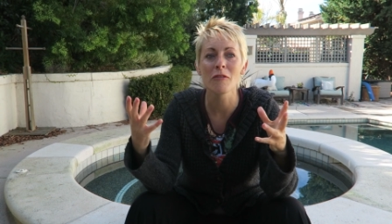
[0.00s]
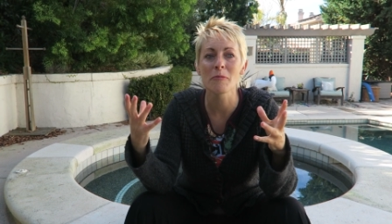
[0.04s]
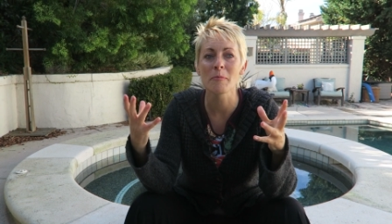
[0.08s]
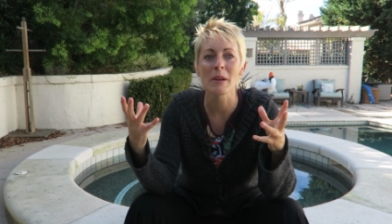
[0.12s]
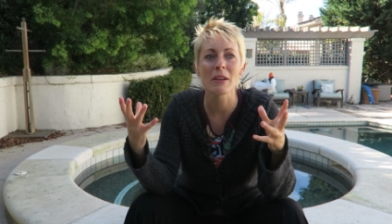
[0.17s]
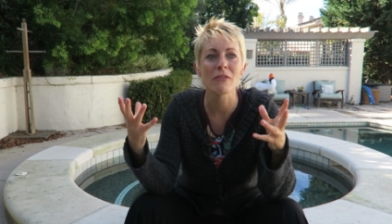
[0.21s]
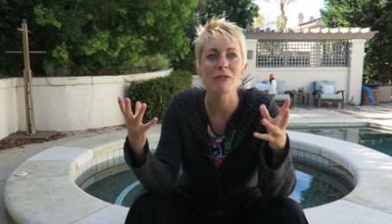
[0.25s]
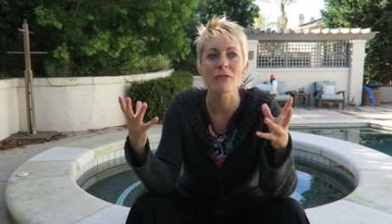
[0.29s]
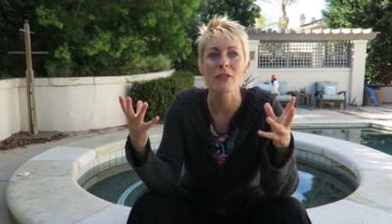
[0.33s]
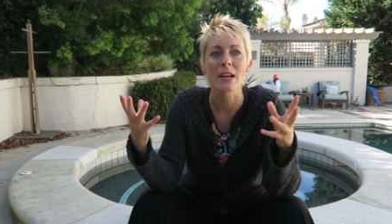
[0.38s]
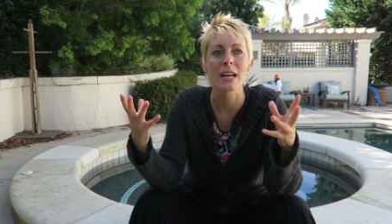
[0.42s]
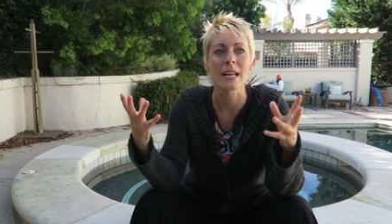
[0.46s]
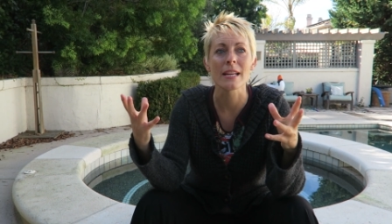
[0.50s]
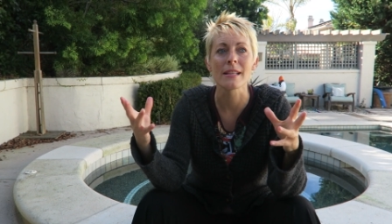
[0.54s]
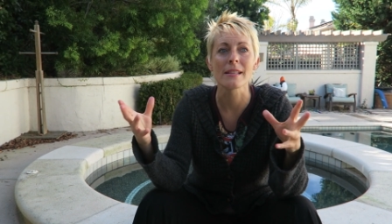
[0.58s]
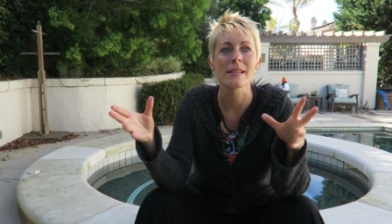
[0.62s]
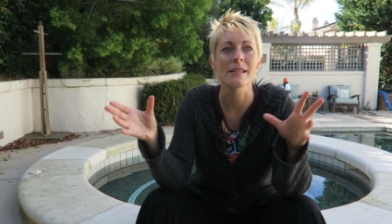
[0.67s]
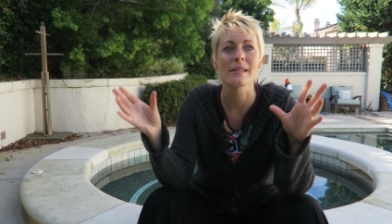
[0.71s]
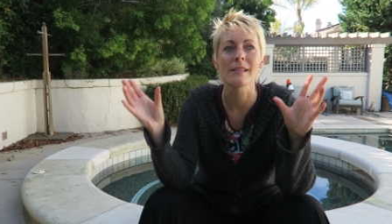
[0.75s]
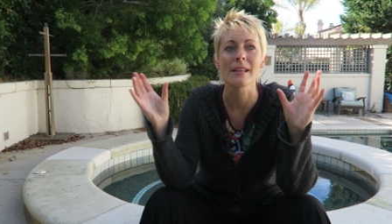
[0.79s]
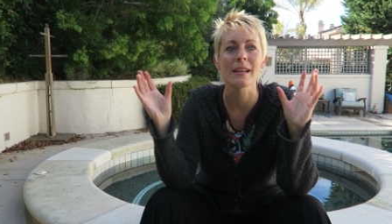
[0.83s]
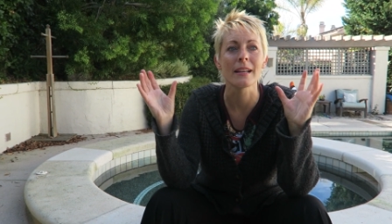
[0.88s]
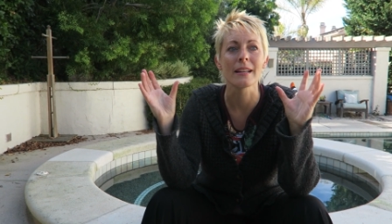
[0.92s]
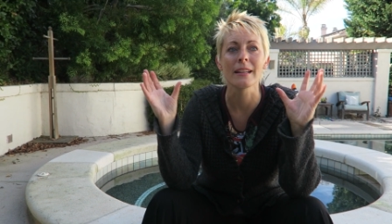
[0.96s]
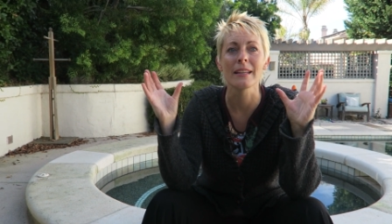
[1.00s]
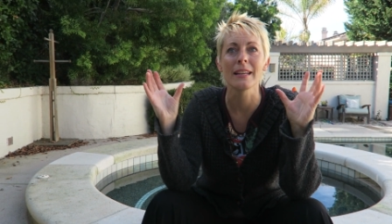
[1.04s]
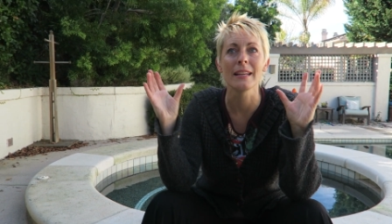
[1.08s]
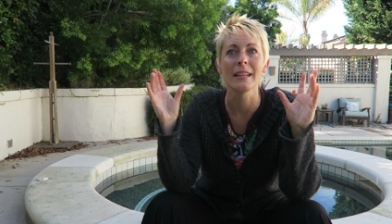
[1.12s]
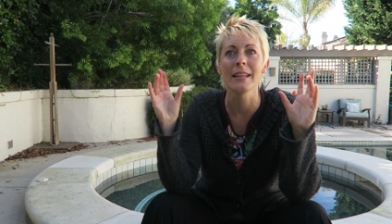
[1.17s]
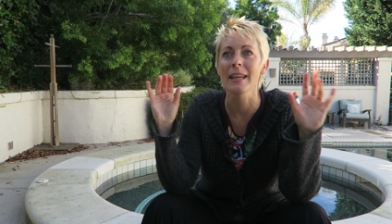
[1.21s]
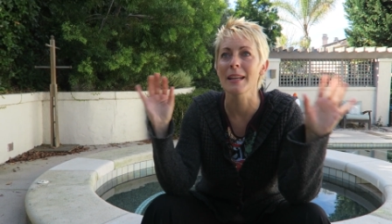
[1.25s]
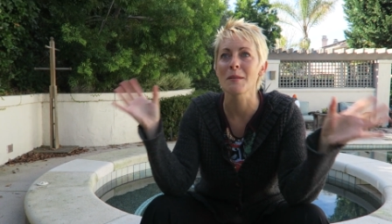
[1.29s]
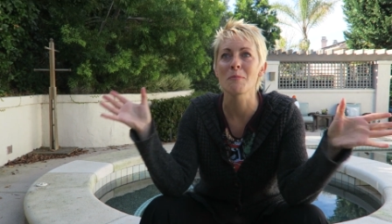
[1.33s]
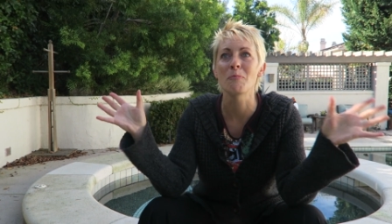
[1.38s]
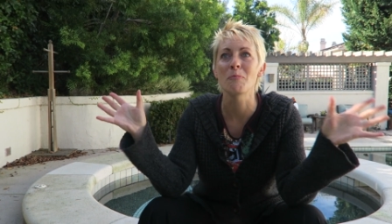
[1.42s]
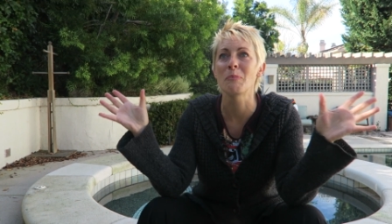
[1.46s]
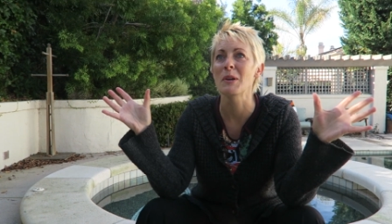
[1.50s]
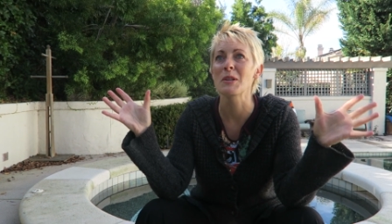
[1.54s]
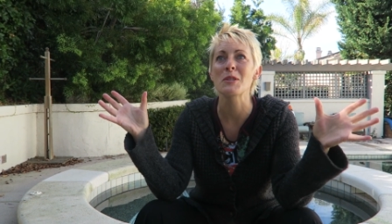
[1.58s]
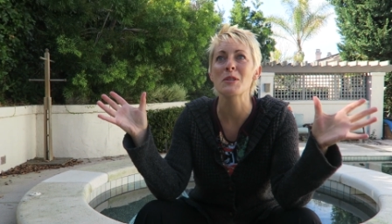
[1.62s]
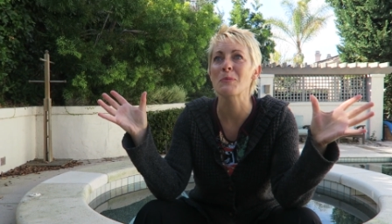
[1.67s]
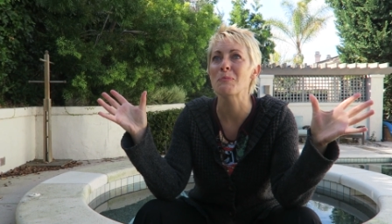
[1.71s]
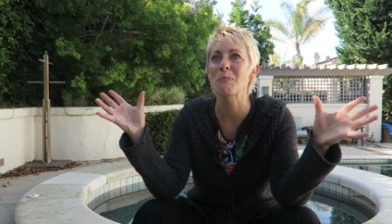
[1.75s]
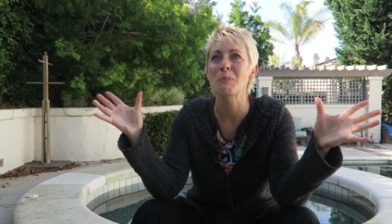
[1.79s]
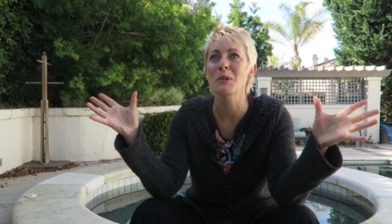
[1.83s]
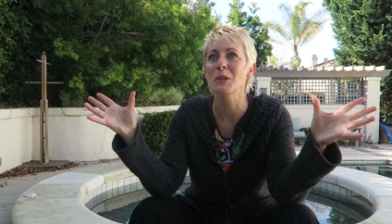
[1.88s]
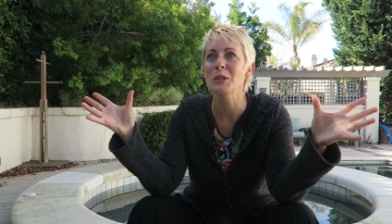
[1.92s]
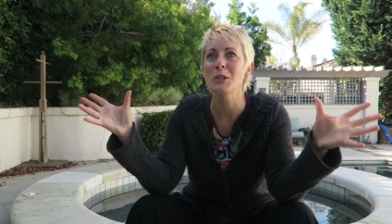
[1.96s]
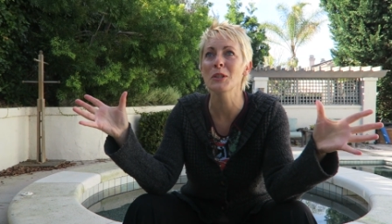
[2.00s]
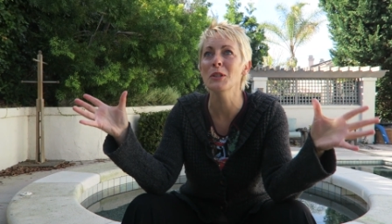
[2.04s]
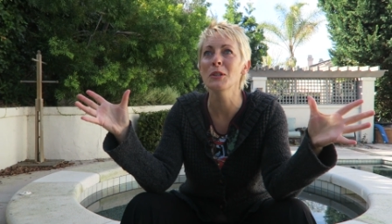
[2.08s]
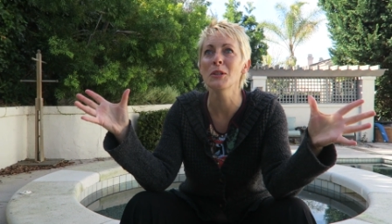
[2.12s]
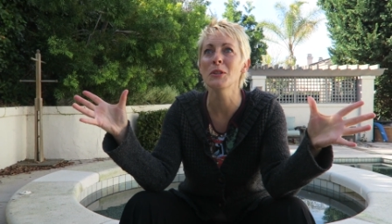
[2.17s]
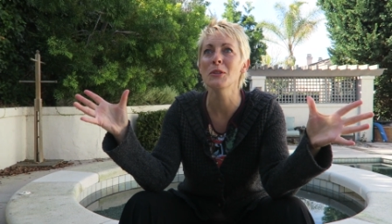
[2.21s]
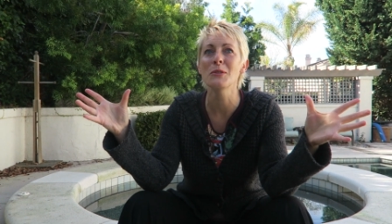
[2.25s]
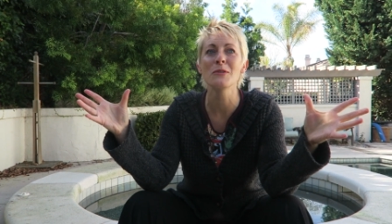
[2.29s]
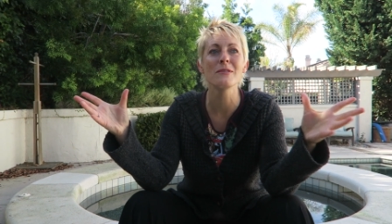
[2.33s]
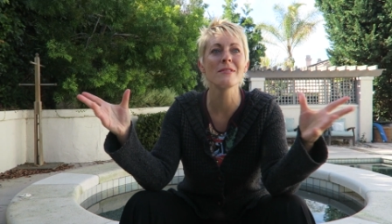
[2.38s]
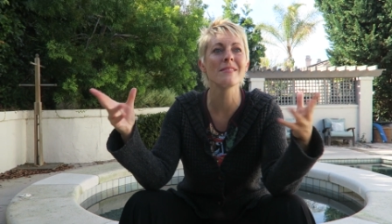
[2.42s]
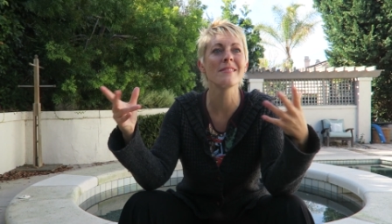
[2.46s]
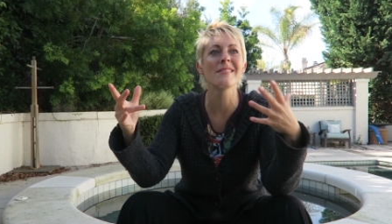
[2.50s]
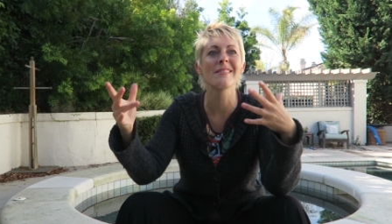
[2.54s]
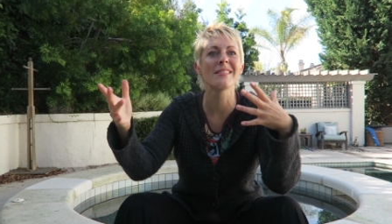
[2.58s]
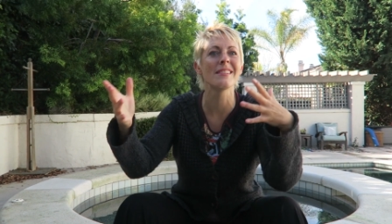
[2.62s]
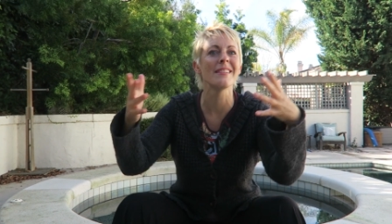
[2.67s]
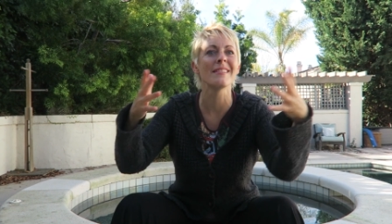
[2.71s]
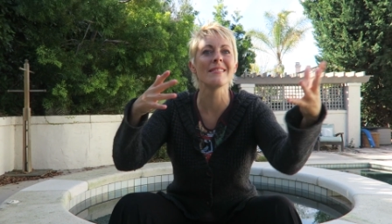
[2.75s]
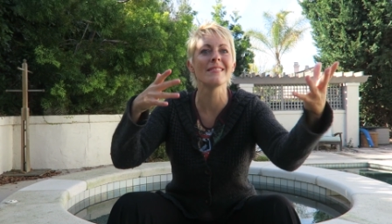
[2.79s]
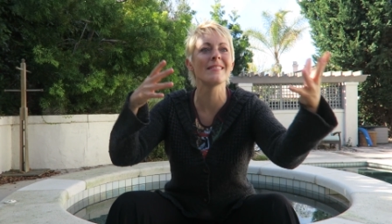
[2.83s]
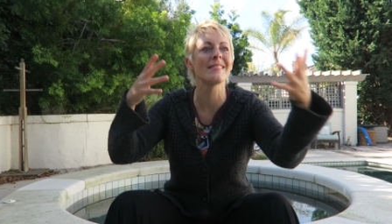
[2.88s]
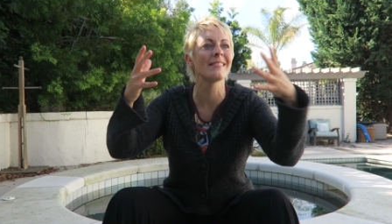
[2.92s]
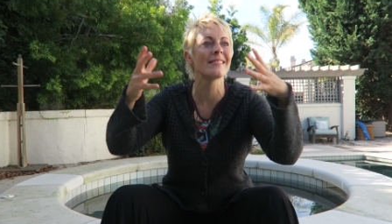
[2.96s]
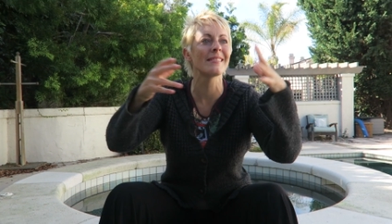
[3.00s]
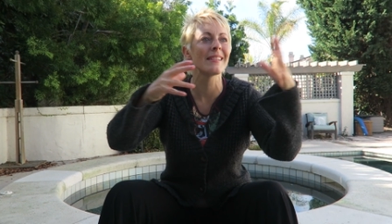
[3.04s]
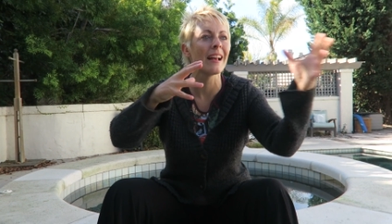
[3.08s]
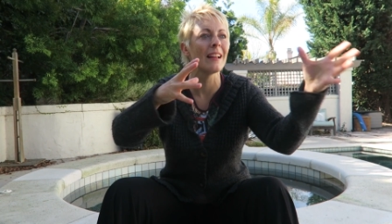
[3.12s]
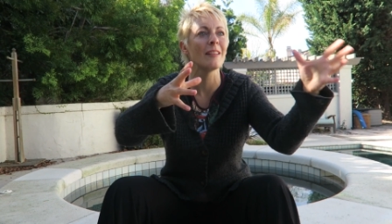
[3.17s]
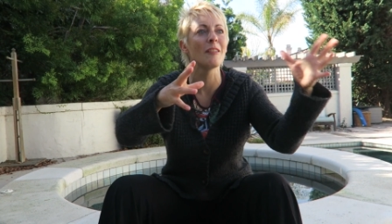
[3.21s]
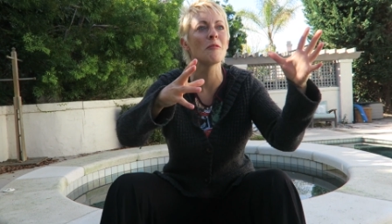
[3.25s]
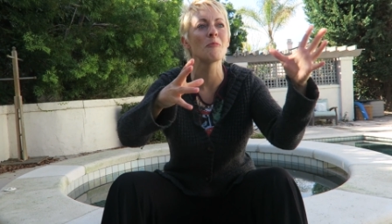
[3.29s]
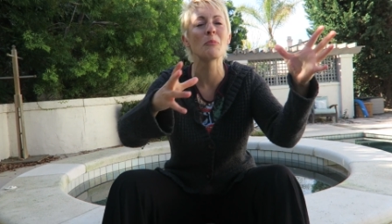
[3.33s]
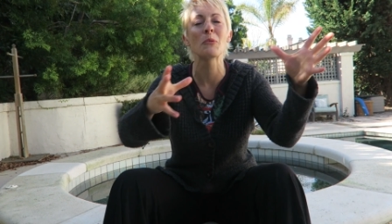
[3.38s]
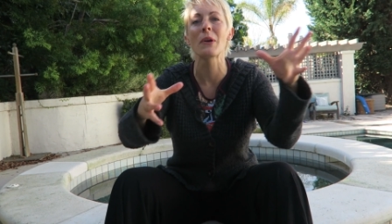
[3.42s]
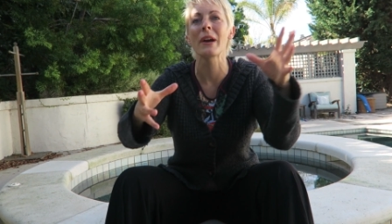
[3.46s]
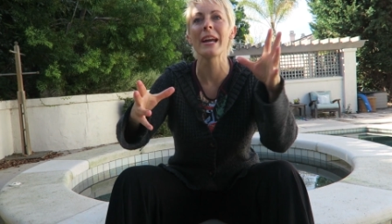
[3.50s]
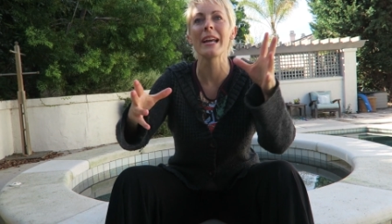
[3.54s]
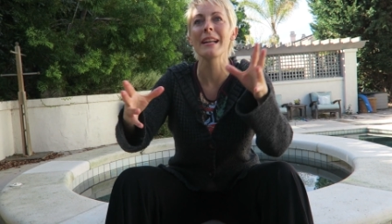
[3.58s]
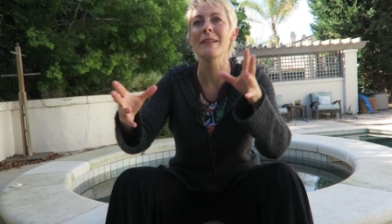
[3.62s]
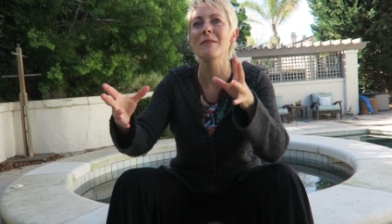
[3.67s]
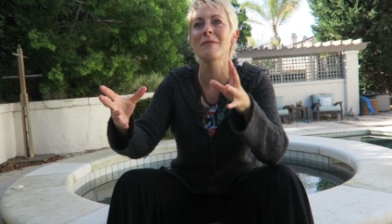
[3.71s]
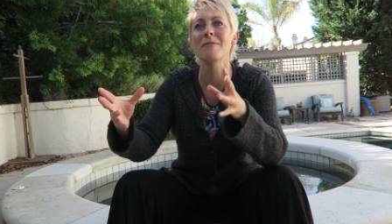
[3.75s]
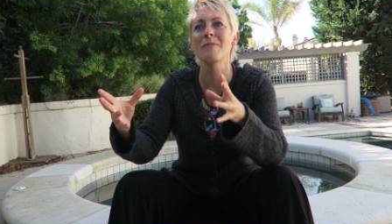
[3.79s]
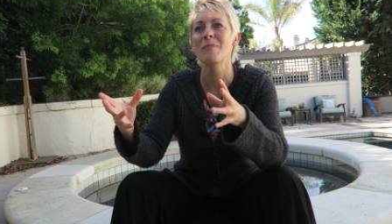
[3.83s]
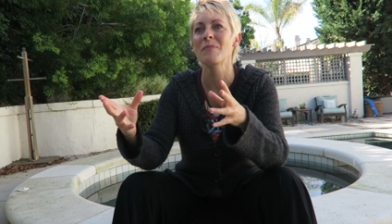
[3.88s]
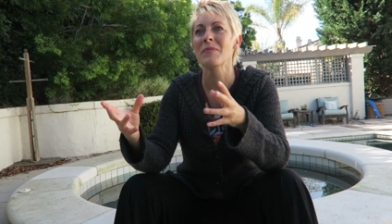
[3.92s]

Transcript: of my friends and get a bunch of balloons and celebrate